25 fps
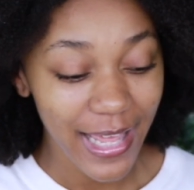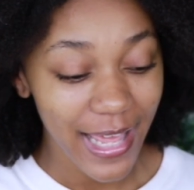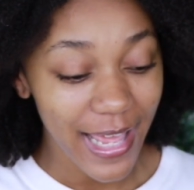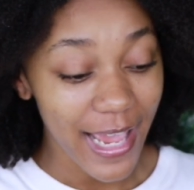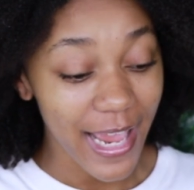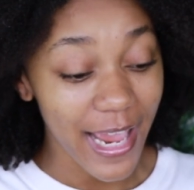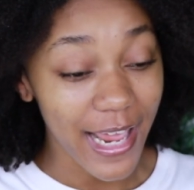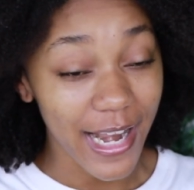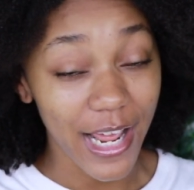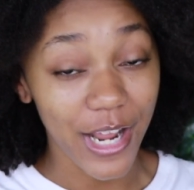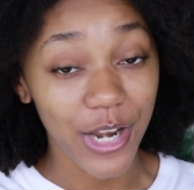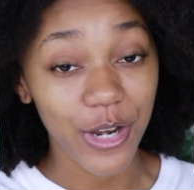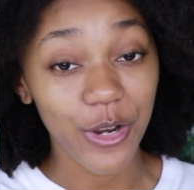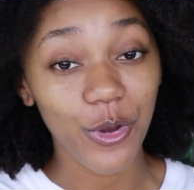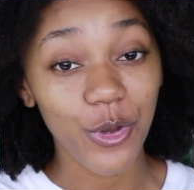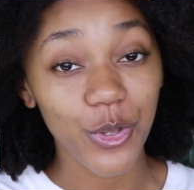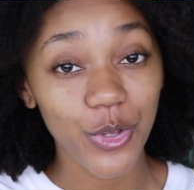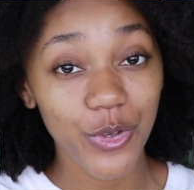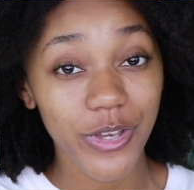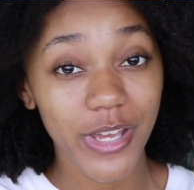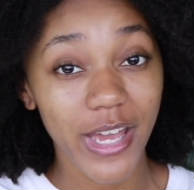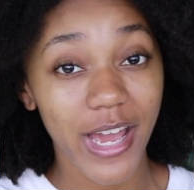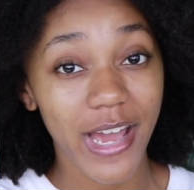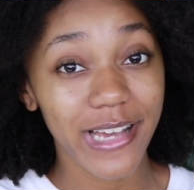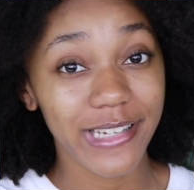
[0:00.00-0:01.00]
and I know you
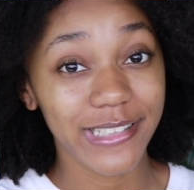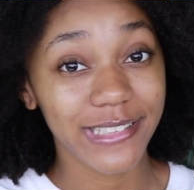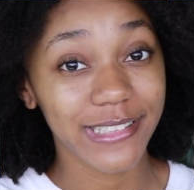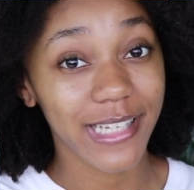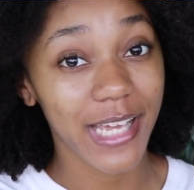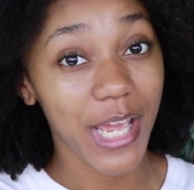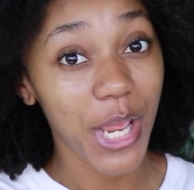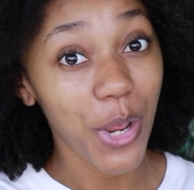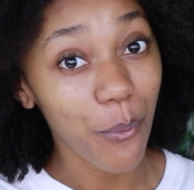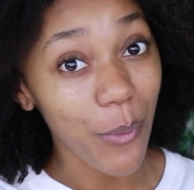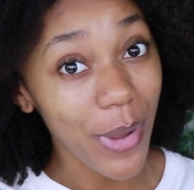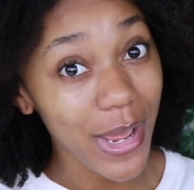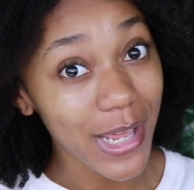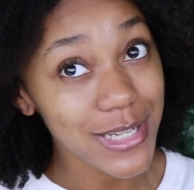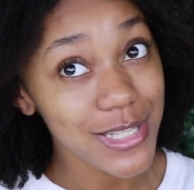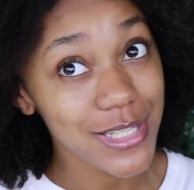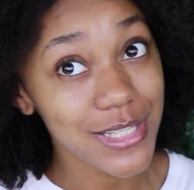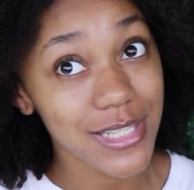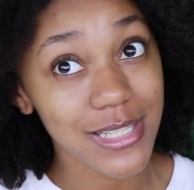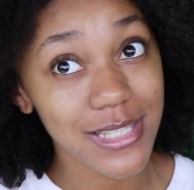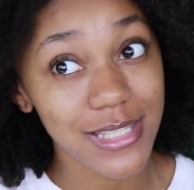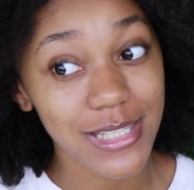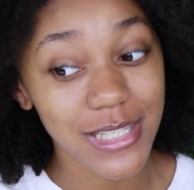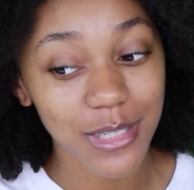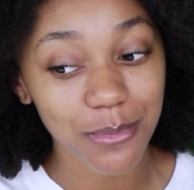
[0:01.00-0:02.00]
guys can't wait
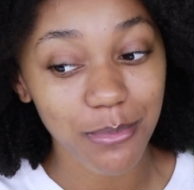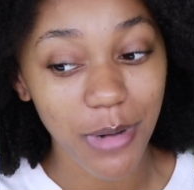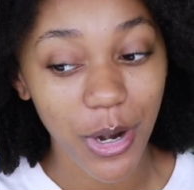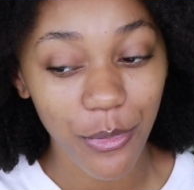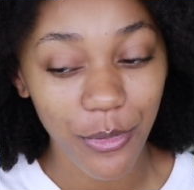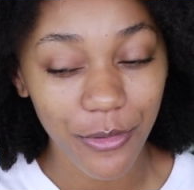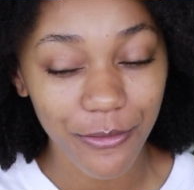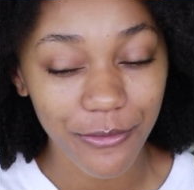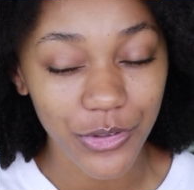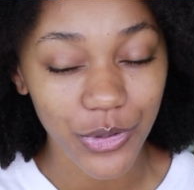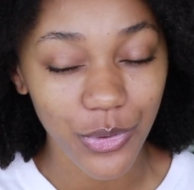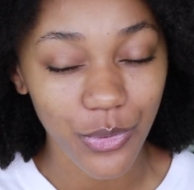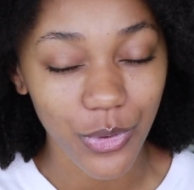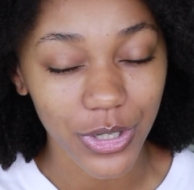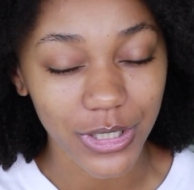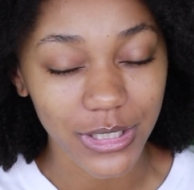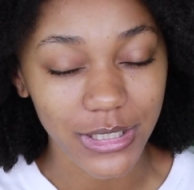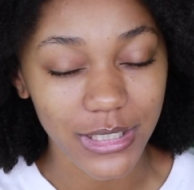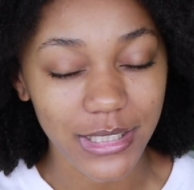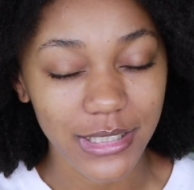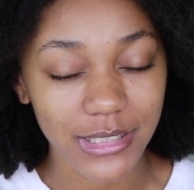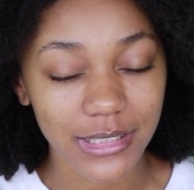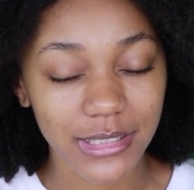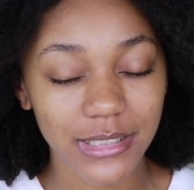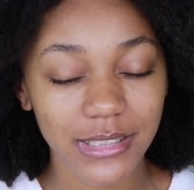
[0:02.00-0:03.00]
to see my review on
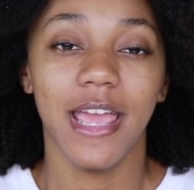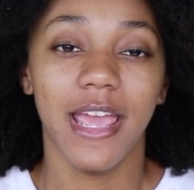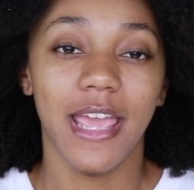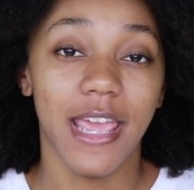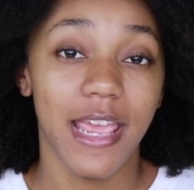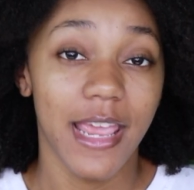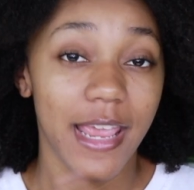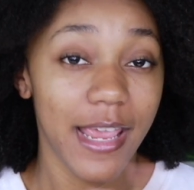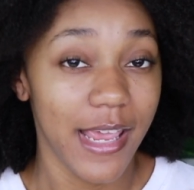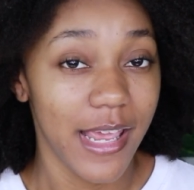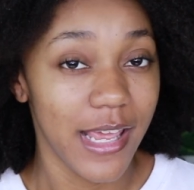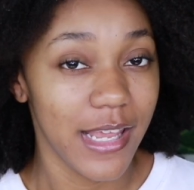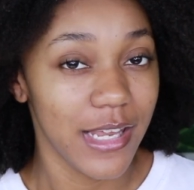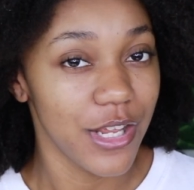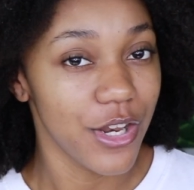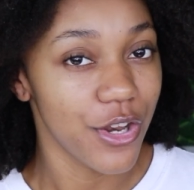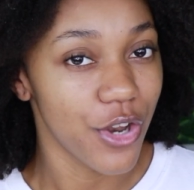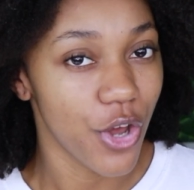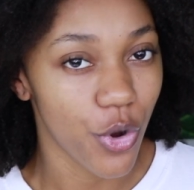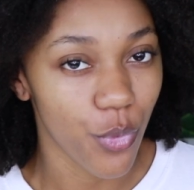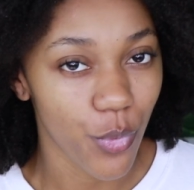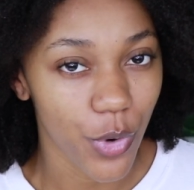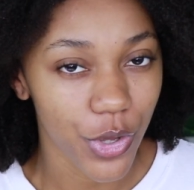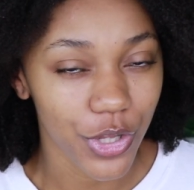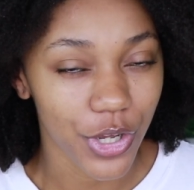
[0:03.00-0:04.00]
this,
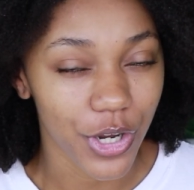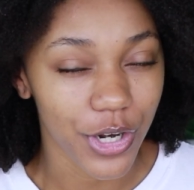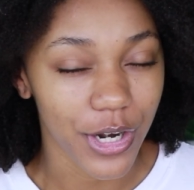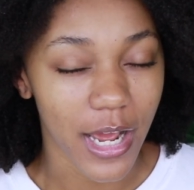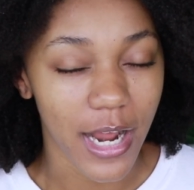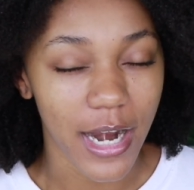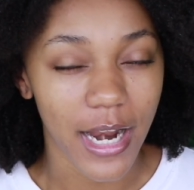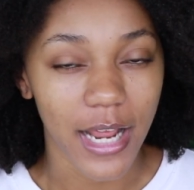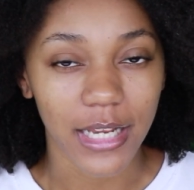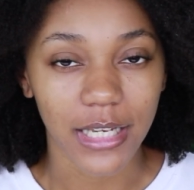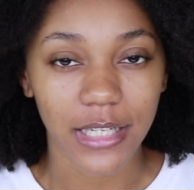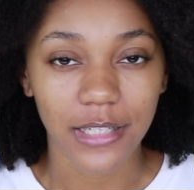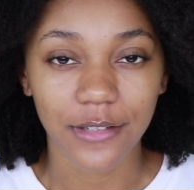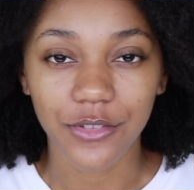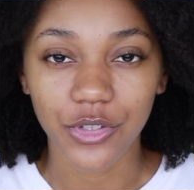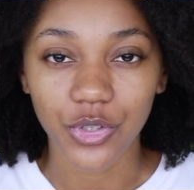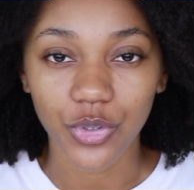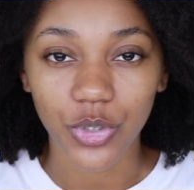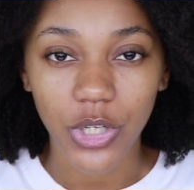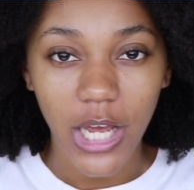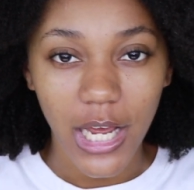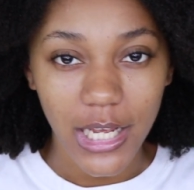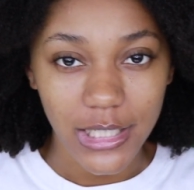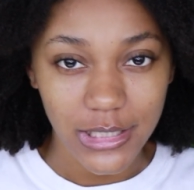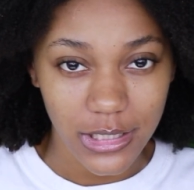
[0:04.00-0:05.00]
and whether or not I give you
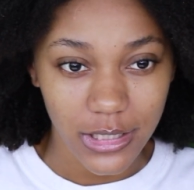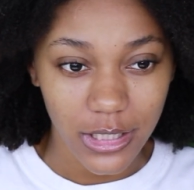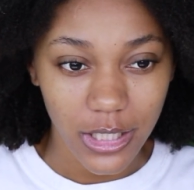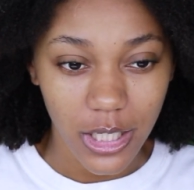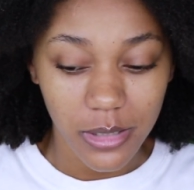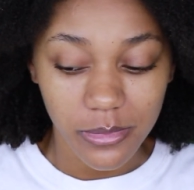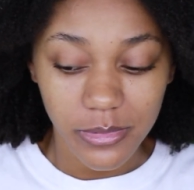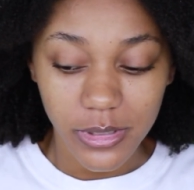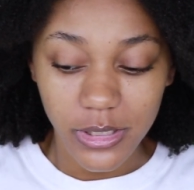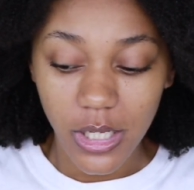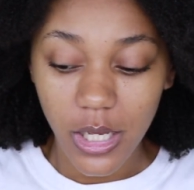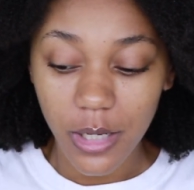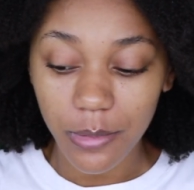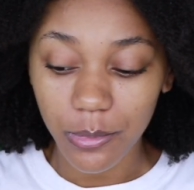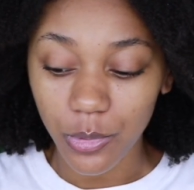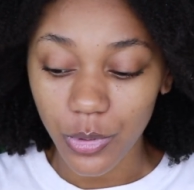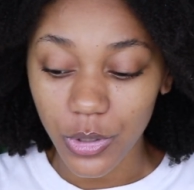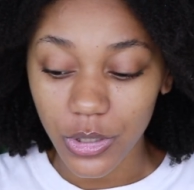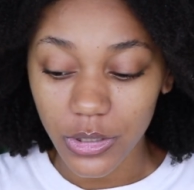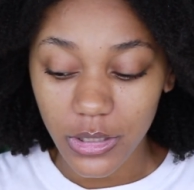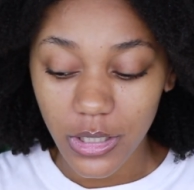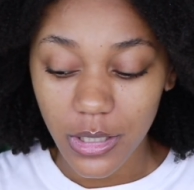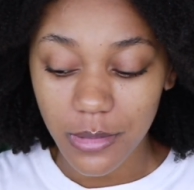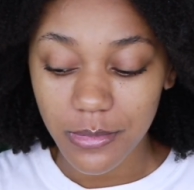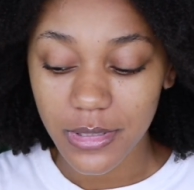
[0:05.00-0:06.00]
guys a thumbs up or a
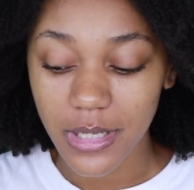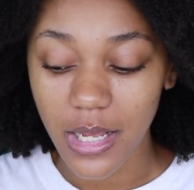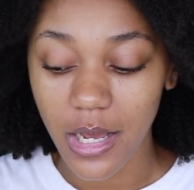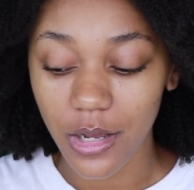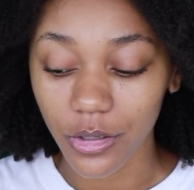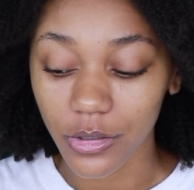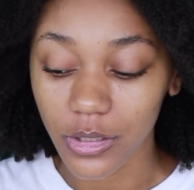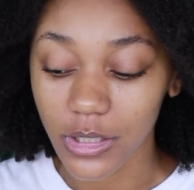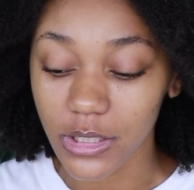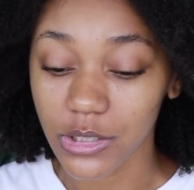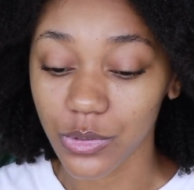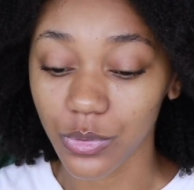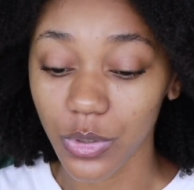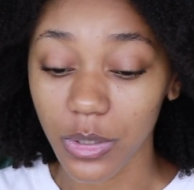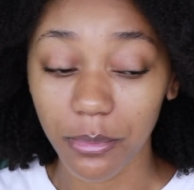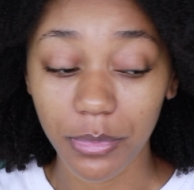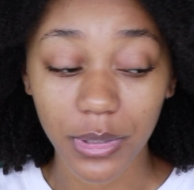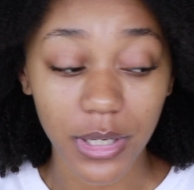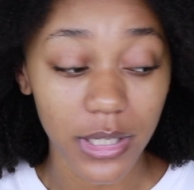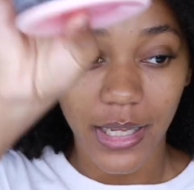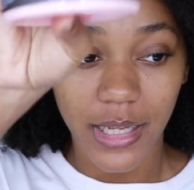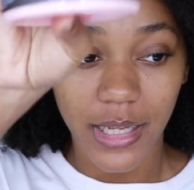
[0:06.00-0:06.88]
thumbs down on this one. But